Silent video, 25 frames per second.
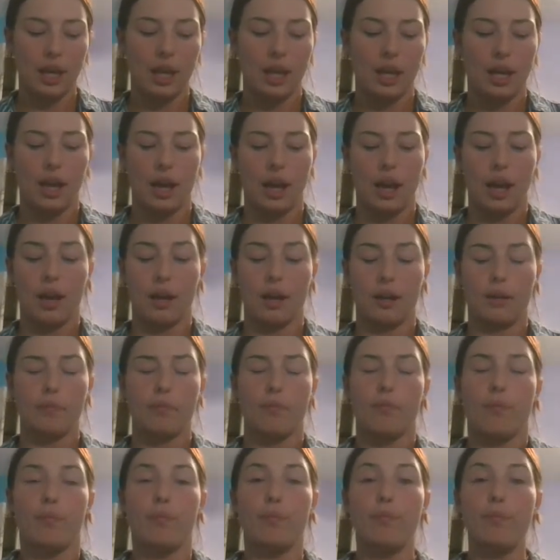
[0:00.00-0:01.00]

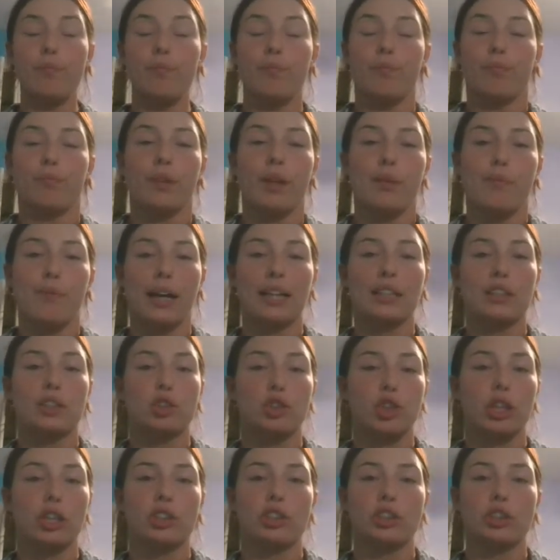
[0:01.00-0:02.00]
My
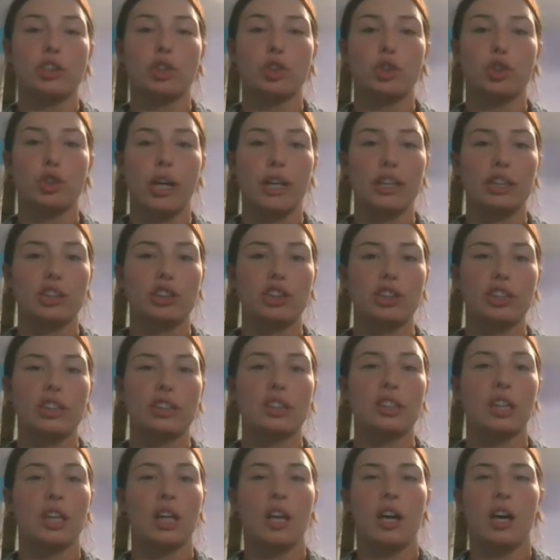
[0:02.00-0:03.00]
instructional
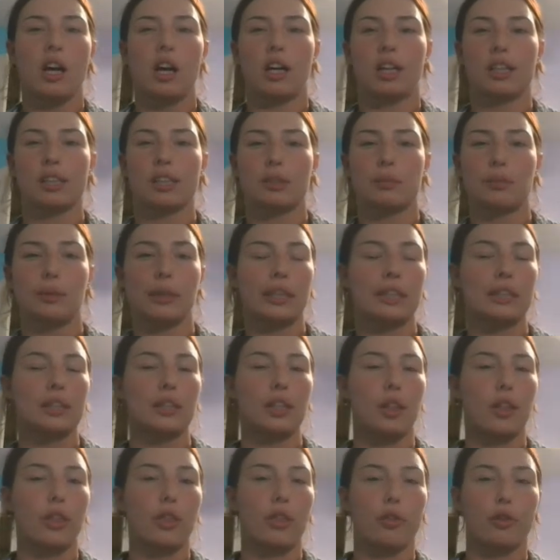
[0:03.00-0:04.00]
strategies are split
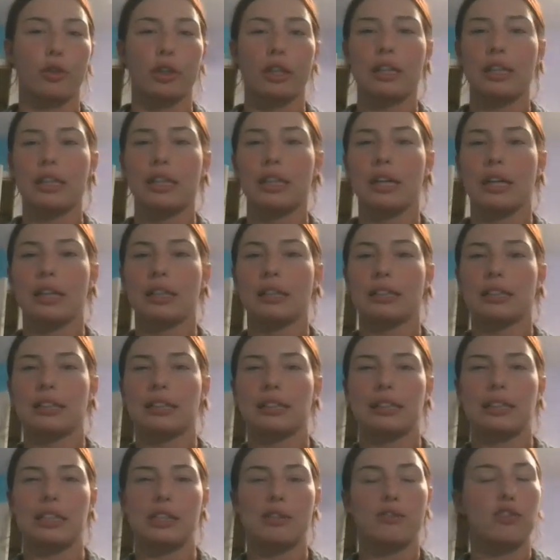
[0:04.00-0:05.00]
into three
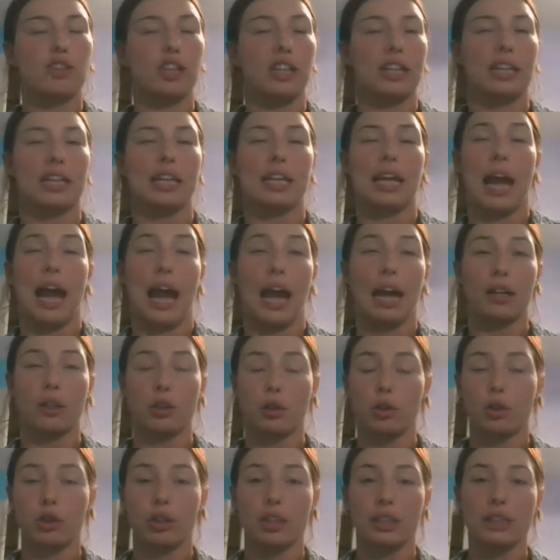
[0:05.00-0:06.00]
different
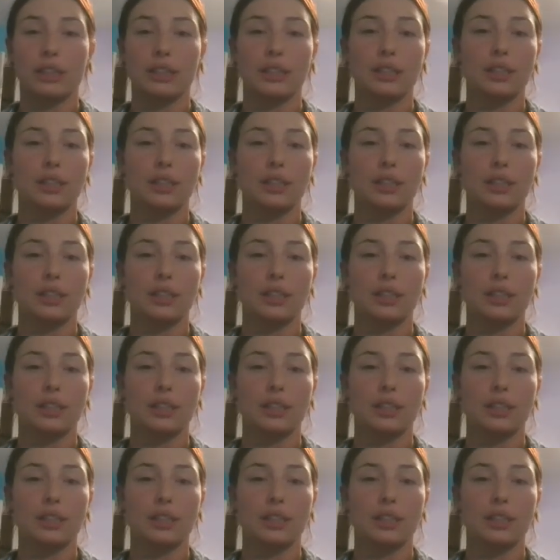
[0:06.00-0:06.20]
categories.